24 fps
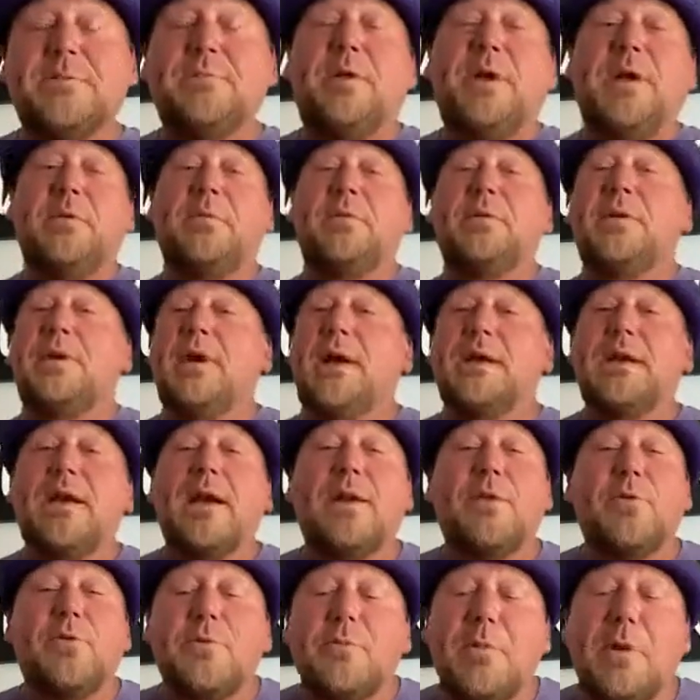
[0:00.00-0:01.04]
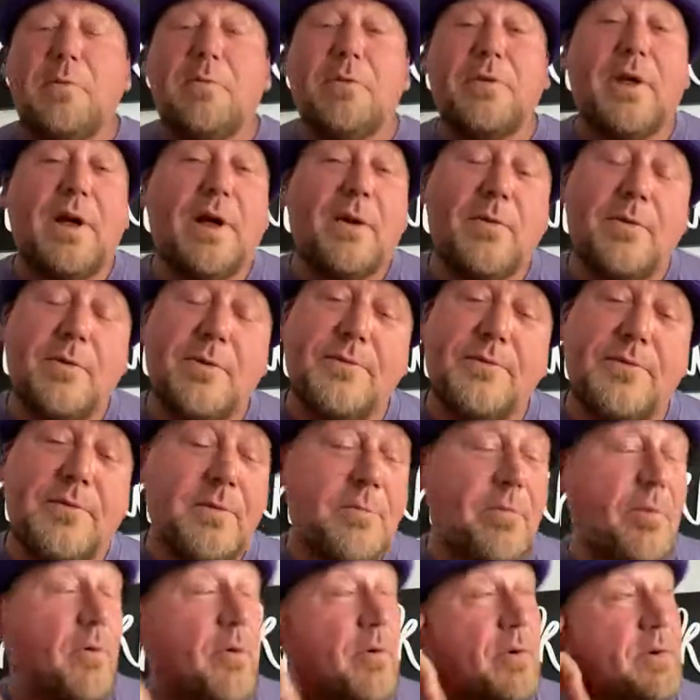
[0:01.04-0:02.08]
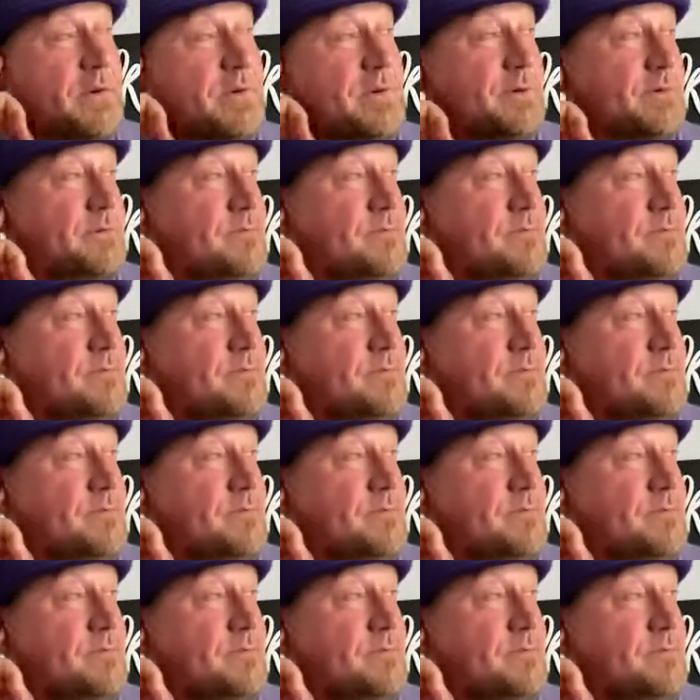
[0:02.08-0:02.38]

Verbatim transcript: "Baby, I got to remember that one for the boys."